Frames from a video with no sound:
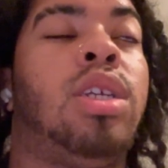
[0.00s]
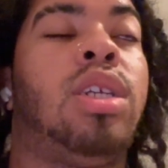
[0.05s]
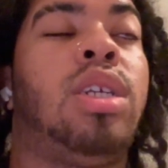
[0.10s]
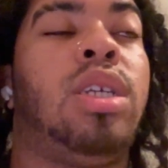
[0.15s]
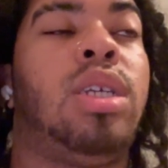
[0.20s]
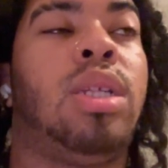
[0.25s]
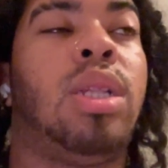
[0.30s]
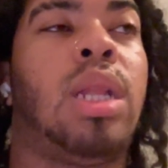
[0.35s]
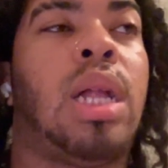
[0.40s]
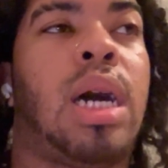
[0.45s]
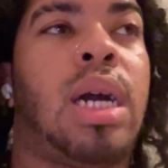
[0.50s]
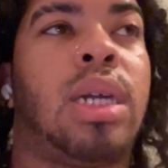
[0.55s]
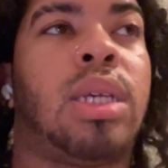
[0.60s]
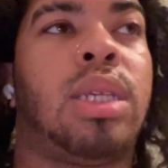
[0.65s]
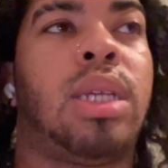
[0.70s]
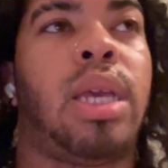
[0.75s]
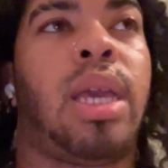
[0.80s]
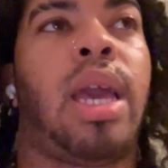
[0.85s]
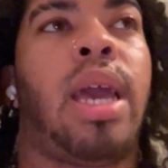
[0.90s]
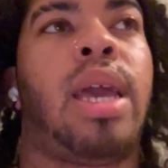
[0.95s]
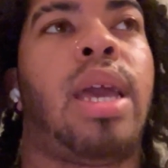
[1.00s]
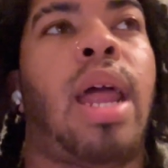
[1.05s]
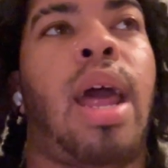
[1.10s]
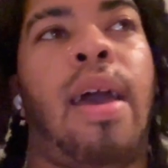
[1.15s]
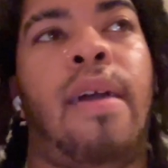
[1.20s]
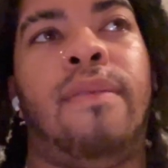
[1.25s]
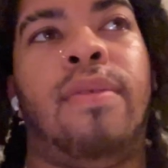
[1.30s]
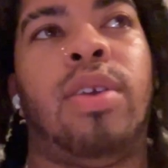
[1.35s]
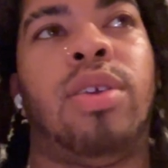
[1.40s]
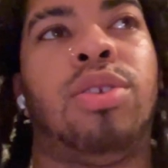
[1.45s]
She locks the gate
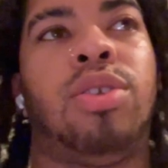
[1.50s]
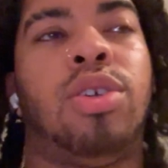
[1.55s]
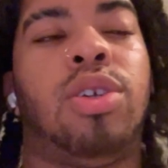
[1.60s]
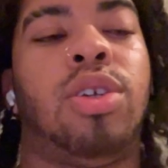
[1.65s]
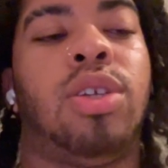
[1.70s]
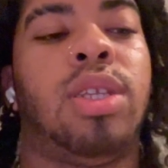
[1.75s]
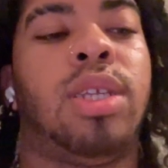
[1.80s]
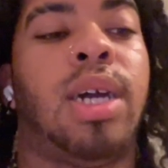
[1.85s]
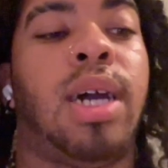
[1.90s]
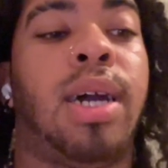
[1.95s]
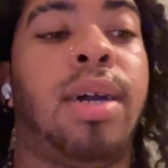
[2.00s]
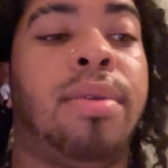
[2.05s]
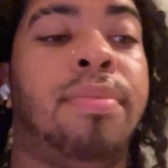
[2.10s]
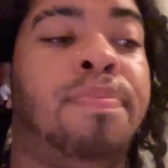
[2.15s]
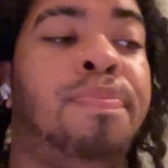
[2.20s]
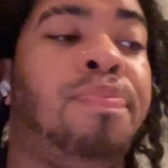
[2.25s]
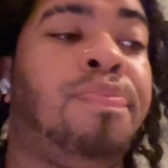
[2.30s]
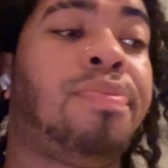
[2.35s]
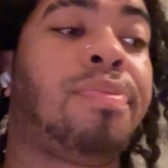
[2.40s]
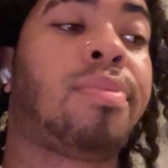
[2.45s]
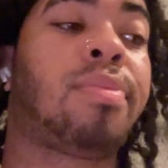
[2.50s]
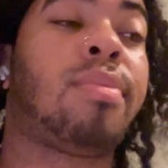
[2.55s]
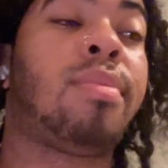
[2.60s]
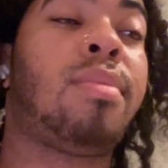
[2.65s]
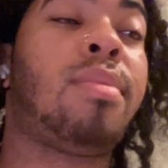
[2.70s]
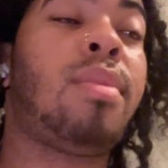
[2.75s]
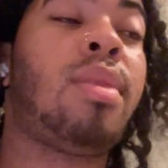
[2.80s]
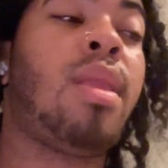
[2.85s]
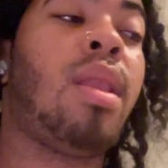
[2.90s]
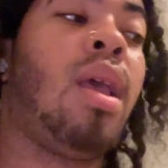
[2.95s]
after a certain time.
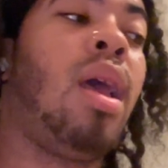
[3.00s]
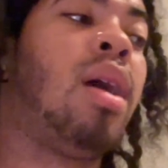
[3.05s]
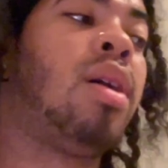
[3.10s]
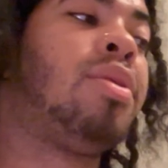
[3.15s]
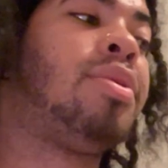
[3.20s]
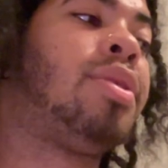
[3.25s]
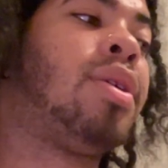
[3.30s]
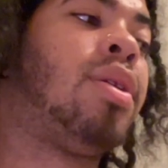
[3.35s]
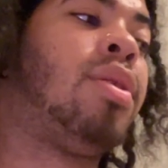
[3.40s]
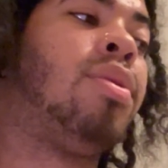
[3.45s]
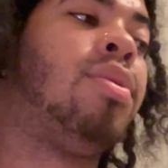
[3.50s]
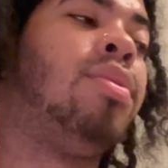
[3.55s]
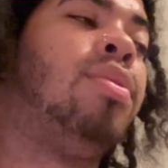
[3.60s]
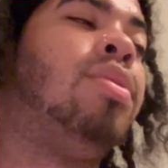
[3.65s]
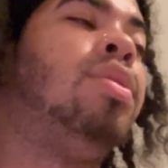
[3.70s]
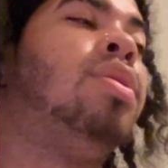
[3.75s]
So